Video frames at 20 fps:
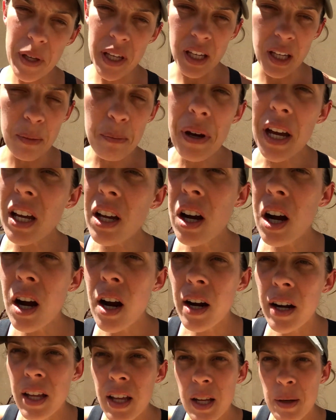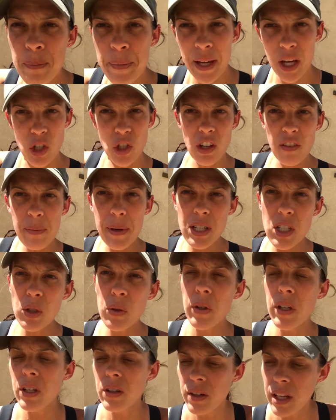peek at my garden, make sure everybody's
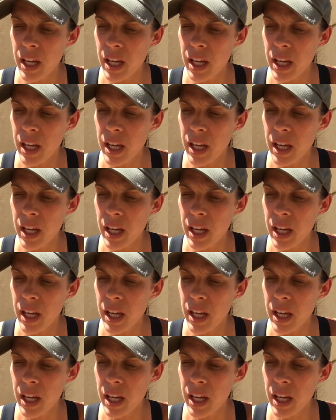going